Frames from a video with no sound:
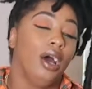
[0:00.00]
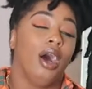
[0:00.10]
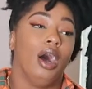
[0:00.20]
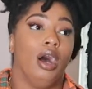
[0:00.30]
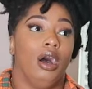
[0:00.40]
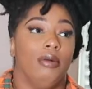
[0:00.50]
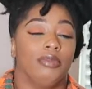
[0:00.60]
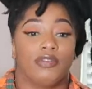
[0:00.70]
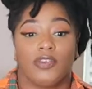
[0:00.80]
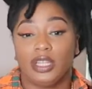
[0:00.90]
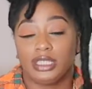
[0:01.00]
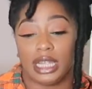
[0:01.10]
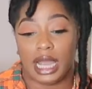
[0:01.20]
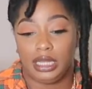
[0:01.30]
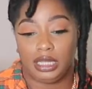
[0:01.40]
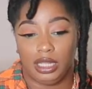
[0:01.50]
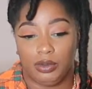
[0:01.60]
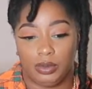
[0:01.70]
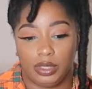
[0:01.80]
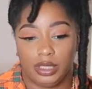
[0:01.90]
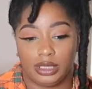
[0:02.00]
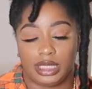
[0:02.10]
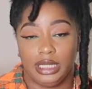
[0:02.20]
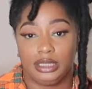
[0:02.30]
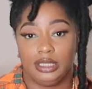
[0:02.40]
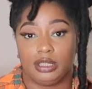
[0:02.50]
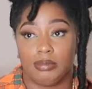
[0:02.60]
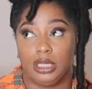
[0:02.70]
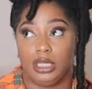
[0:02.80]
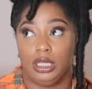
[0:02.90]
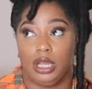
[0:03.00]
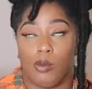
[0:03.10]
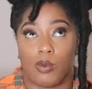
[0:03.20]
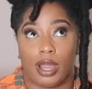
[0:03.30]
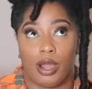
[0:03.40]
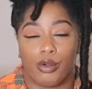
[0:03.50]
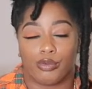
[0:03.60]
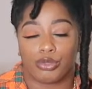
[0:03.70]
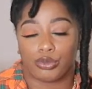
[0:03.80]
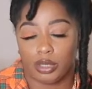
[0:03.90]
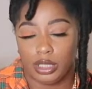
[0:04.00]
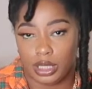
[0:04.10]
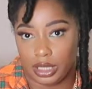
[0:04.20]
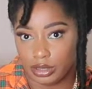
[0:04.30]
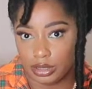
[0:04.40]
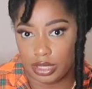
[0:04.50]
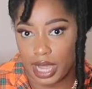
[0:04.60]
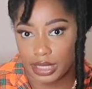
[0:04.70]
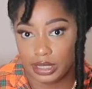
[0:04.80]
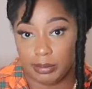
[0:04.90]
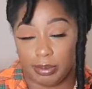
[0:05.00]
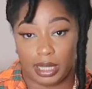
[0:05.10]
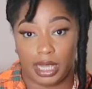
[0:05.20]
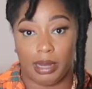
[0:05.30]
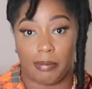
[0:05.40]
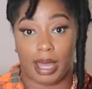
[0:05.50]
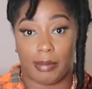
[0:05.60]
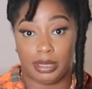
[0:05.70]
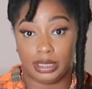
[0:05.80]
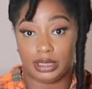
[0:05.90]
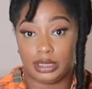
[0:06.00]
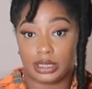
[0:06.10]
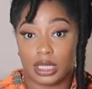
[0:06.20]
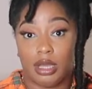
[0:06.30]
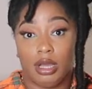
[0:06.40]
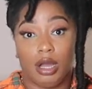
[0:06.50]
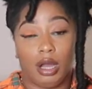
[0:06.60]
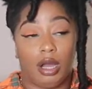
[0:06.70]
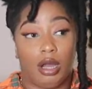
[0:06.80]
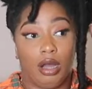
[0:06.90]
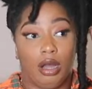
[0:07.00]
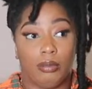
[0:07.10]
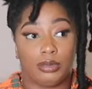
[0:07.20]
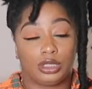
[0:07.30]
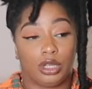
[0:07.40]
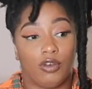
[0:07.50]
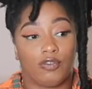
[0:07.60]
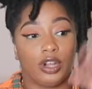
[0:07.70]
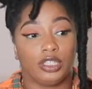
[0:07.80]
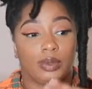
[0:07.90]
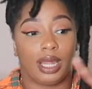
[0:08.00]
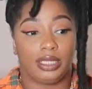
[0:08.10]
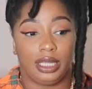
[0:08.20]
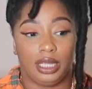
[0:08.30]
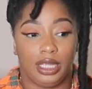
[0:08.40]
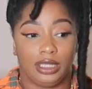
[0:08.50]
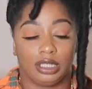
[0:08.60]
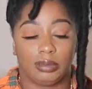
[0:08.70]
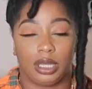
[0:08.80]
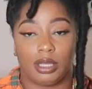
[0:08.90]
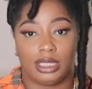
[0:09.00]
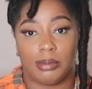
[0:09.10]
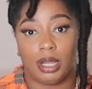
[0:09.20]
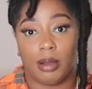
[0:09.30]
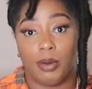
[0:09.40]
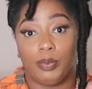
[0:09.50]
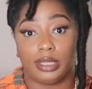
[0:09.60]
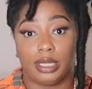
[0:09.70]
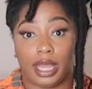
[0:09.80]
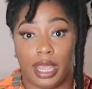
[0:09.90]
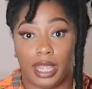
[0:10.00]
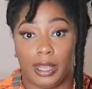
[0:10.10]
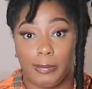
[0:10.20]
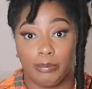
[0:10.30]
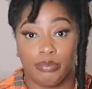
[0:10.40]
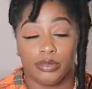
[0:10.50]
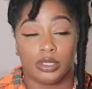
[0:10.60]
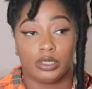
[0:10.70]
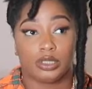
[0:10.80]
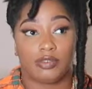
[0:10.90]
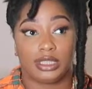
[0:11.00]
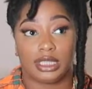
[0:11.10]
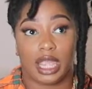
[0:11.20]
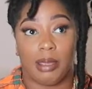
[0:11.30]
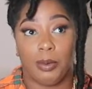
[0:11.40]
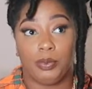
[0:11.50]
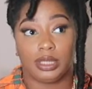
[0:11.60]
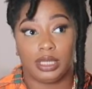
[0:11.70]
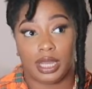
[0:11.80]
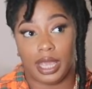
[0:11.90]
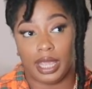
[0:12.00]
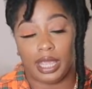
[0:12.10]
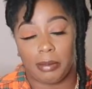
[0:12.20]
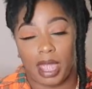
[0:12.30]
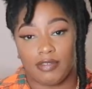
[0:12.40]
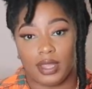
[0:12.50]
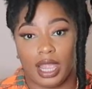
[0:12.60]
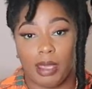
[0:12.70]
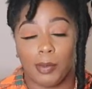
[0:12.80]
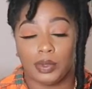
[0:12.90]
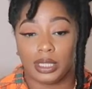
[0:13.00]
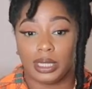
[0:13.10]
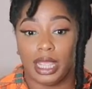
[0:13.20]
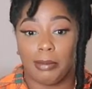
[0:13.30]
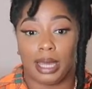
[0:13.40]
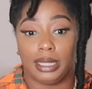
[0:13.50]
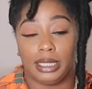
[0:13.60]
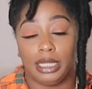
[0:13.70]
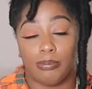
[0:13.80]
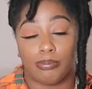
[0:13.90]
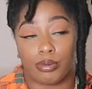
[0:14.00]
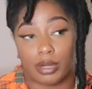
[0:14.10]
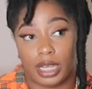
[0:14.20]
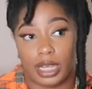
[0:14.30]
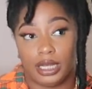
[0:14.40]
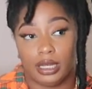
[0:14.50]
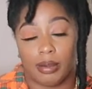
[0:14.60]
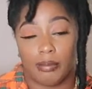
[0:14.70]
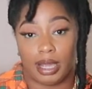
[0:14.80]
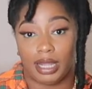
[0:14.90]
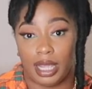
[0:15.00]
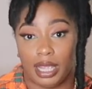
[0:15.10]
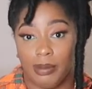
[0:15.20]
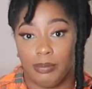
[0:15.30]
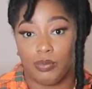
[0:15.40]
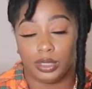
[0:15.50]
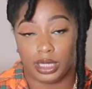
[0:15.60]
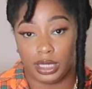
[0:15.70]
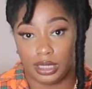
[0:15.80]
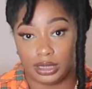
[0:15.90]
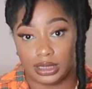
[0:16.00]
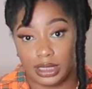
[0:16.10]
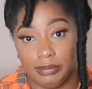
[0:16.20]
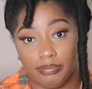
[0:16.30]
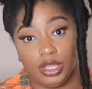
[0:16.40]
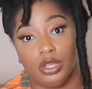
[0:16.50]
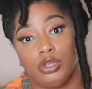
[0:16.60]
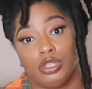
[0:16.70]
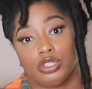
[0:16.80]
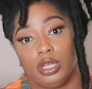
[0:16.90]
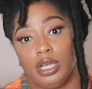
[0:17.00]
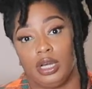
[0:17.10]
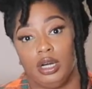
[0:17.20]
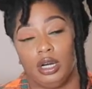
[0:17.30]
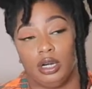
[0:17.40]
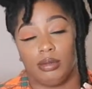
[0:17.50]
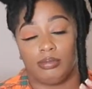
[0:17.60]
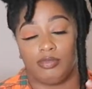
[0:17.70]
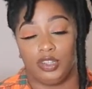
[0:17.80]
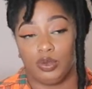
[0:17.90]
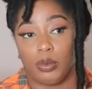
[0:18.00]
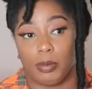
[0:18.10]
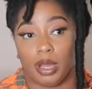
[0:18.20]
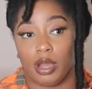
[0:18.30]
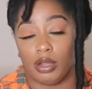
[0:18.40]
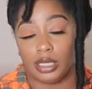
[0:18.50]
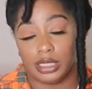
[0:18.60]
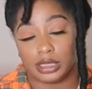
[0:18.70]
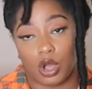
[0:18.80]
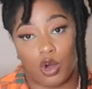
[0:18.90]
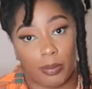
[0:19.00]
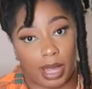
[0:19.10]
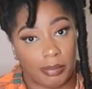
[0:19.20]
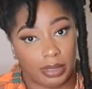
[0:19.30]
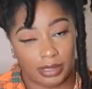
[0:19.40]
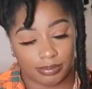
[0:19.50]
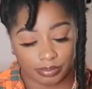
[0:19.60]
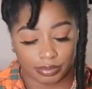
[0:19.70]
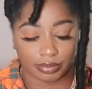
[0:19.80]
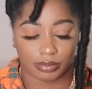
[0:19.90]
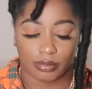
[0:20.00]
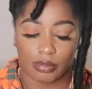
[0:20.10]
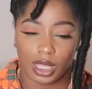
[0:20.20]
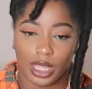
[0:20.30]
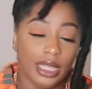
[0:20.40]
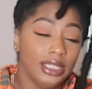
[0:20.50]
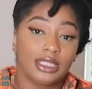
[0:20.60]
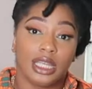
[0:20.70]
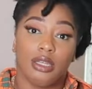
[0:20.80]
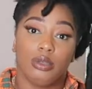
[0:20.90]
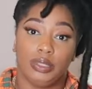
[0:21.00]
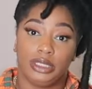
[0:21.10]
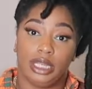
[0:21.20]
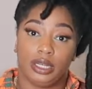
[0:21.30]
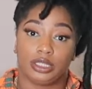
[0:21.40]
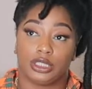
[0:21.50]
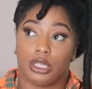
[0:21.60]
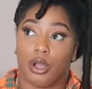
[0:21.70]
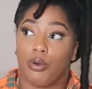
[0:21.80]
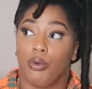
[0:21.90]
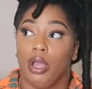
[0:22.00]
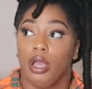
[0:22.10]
the first thing I did was, it took me around 3 years to actually plan my business. So first what I did, it took me a long time to come up with the name. So first I came up with the name. After I came up with the name, I did brand my name with the LLC. So Fitting Room Apparel is owned by me in the state of Louisiana. So